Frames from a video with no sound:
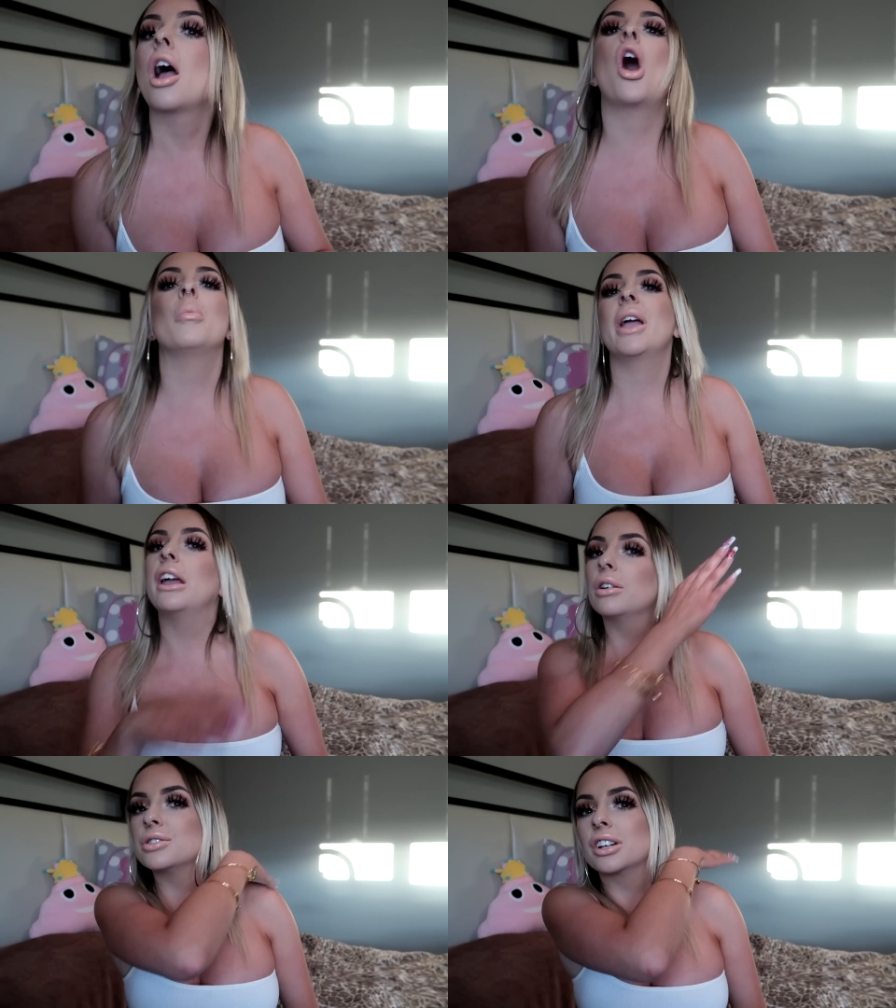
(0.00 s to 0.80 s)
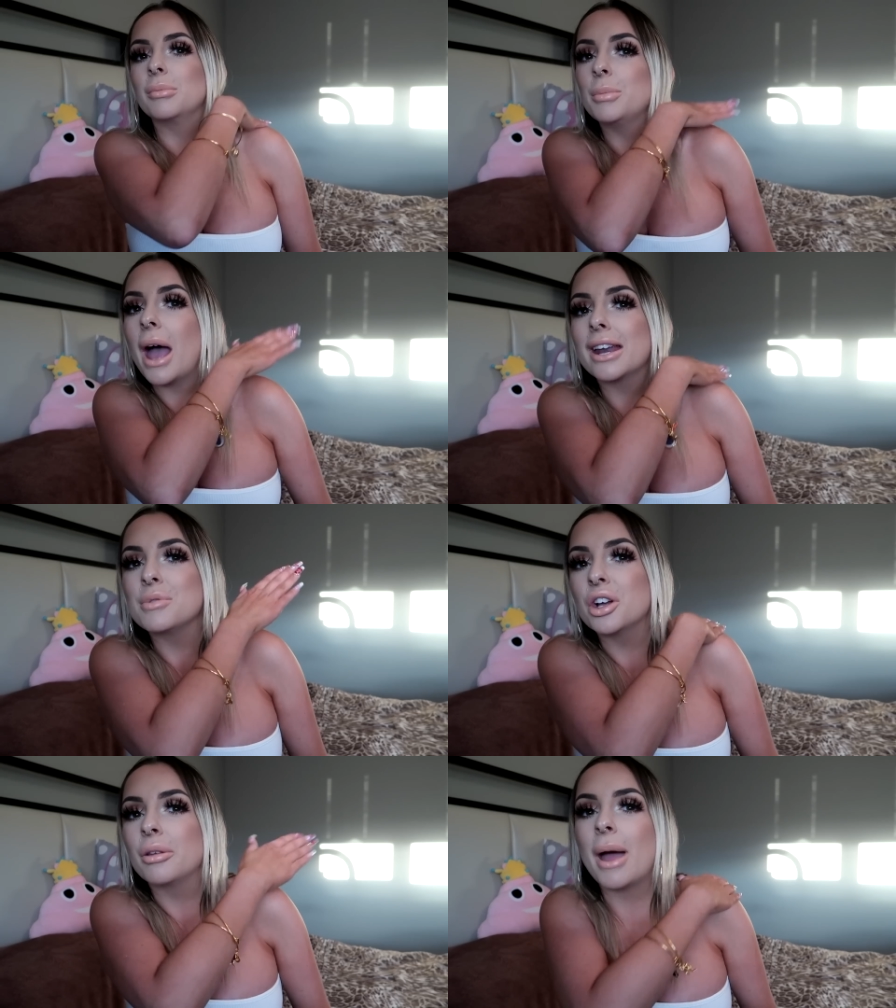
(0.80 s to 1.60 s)
all my haters are gonna be patting
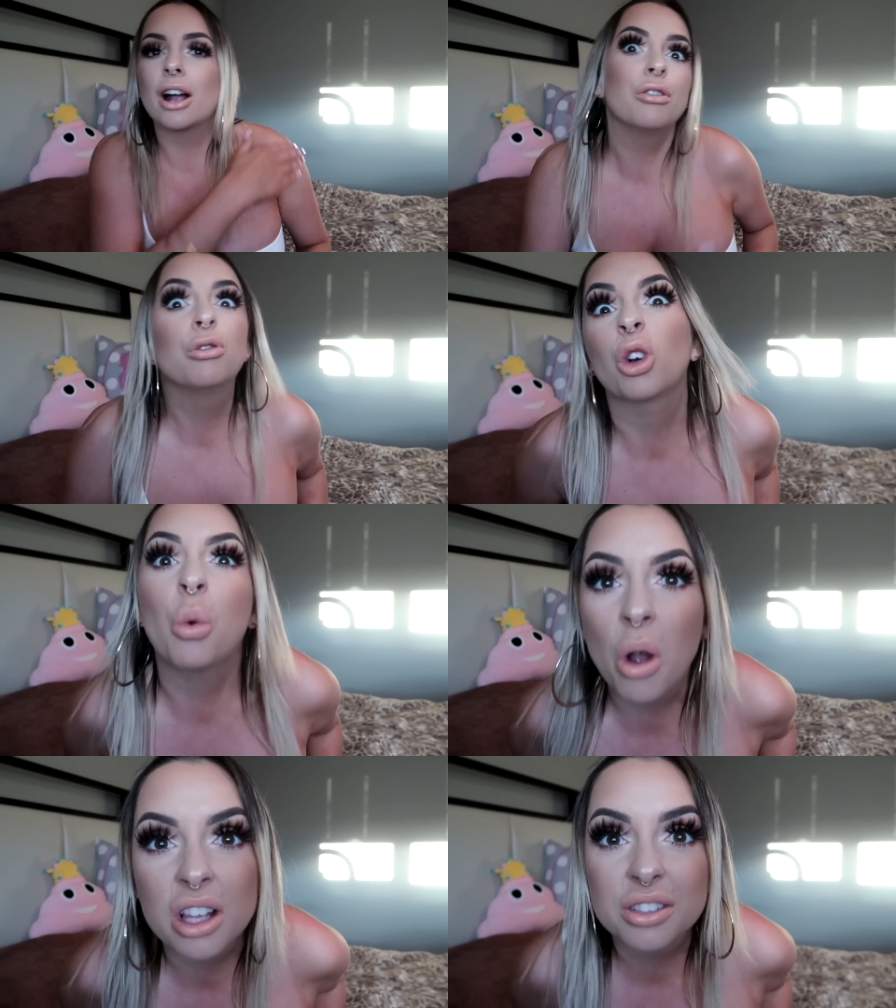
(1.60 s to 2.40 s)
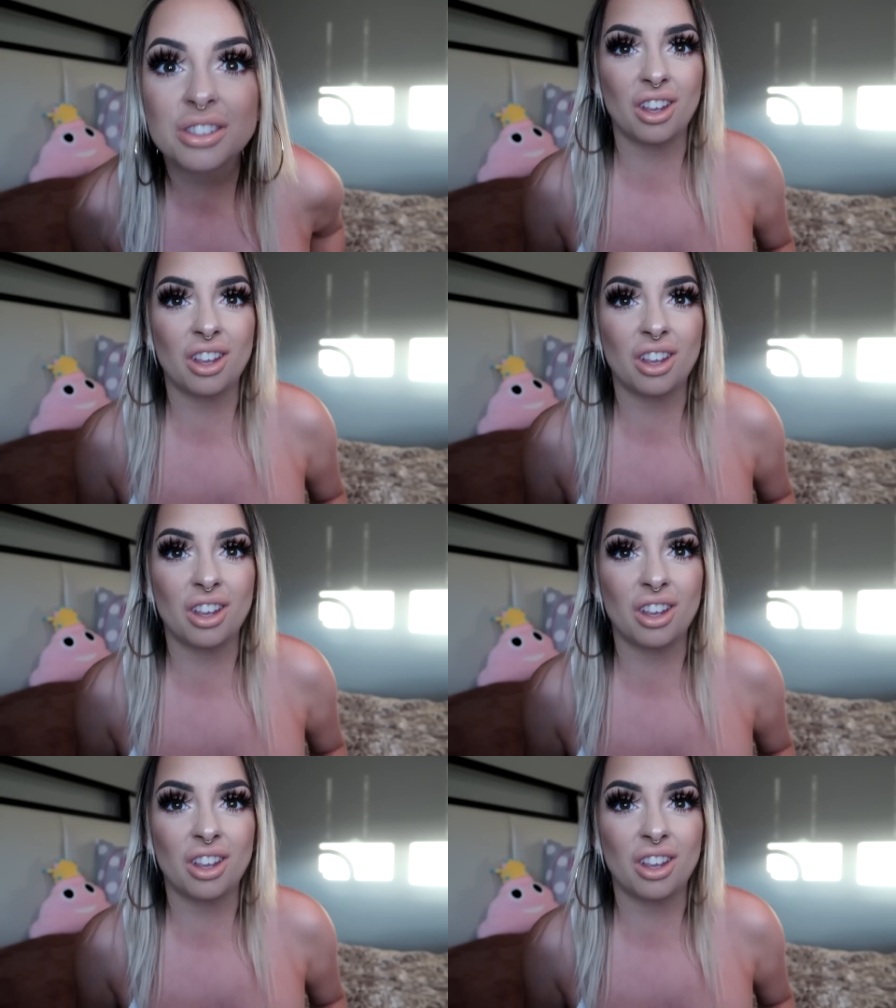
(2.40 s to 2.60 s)
me on the back for once